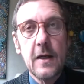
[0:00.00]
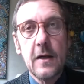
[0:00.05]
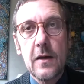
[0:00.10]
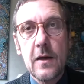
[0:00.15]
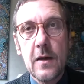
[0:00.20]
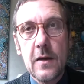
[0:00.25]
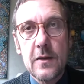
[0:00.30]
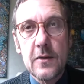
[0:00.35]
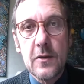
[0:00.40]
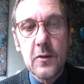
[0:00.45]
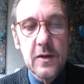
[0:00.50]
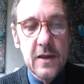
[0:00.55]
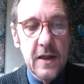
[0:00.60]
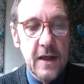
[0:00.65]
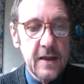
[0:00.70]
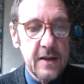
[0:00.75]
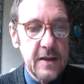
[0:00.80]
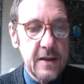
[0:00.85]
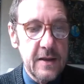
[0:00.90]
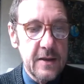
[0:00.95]
So the
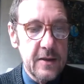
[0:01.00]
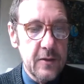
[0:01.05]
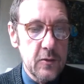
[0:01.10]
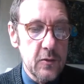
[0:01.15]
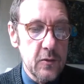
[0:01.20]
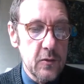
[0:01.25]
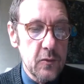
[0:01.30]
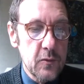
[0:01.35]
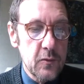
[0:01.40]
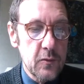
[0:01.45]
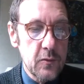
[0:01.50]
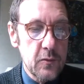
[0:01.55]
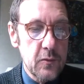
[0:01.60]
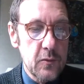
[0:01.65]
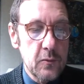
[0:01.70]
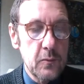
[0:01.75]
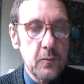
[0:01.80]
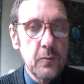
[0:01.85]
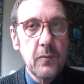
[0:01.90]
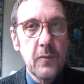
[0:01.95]
idea is to
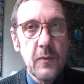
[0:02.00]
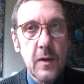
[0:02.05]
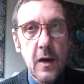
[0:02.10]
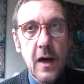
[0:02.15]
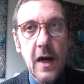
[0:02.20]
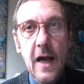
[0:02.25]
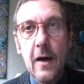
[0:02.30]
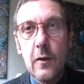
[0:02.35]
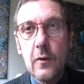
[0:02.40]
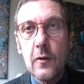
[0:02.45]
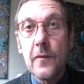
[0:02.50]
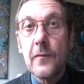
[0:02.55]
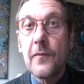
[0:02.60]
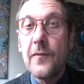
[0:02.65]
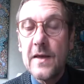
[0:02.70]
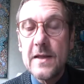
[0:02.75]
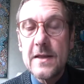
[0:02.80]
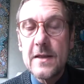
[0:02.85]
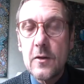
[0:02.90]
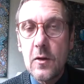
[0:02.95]
allow the
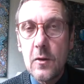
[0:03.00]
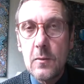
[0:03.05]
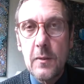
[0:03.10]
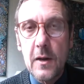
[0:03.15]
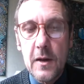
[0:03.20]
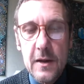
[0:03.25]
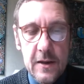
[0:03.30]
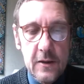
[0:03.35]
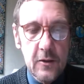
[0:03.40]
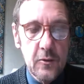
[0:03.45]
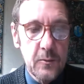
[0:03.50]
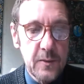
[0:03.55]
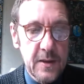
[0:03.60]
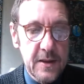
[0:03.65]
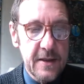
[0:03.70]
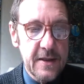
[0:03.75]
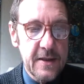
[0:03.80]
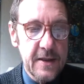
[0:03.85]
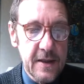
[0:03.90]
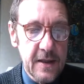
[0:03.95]
physical body to be
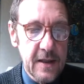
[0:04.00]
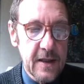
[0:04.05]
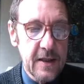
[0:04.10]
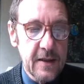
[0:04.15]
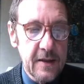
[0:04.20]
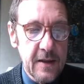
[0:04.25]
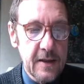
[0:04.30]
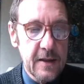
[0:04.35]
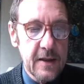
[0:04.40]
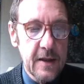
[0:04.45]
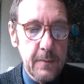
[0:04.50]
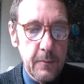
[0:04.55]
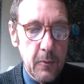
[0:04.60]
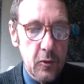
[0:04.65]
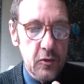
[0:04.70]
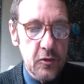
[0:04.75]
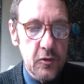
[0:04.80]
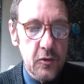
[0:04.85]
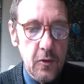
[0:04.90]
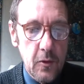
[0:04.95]
still and the
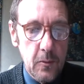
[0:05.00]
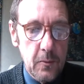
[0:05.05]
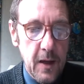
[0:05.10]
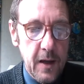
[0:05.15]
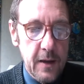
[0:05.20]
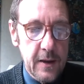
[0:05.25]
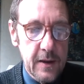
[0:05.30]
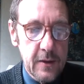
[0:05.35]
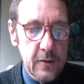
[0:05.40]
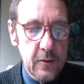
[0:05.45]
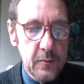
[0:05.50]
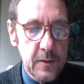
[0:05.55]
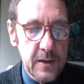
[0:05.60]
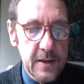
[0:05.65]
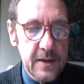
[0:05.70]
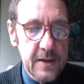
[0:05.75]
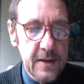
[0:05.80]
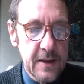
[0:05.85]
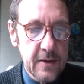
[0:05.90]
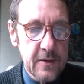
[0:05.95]
emotional body to be
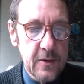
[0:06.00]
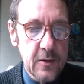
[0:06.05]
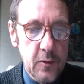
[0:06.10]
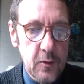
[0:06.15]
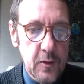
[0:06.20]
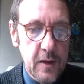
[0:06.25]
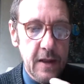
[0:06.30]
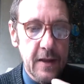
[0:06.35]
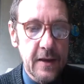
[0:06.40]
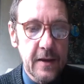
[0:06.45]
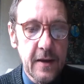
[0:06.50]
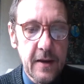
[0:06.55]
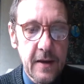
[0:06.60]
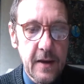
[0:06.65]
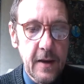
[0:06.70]
still, so you can